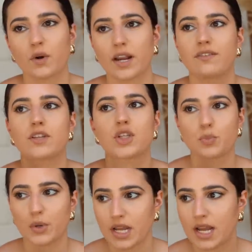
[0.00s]
for like the
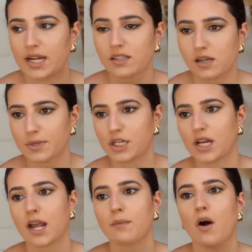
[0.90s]
spring and
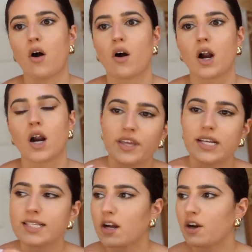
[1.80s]
summertime are
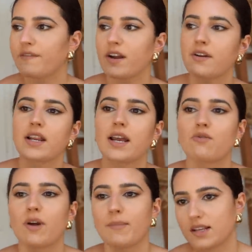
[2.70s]
things that are very like
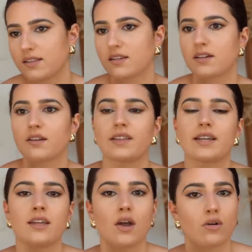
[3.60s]
reminiscent of like
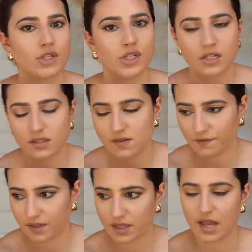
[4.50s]
the ocean and stuff like